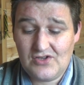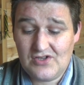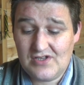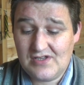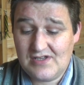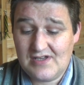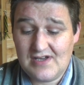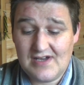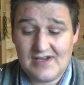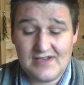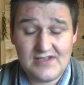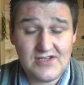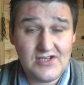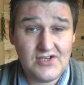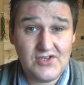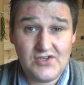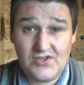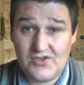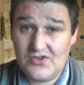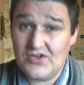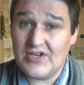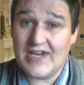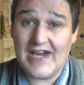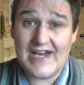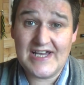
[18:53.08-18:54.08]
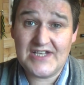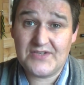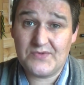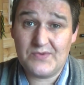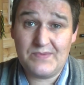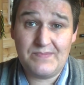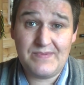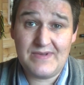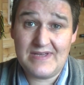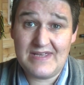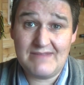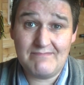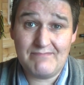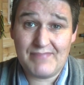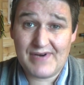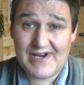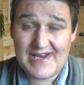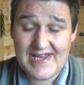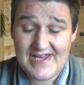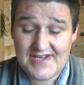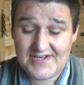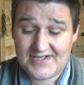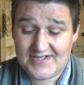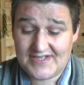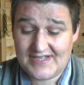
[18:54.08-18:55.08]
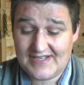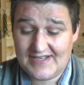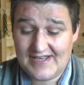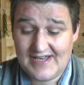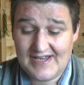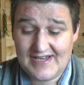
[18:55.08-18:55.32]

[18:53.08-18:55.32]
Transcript: yeah, you, you guys would be impressed.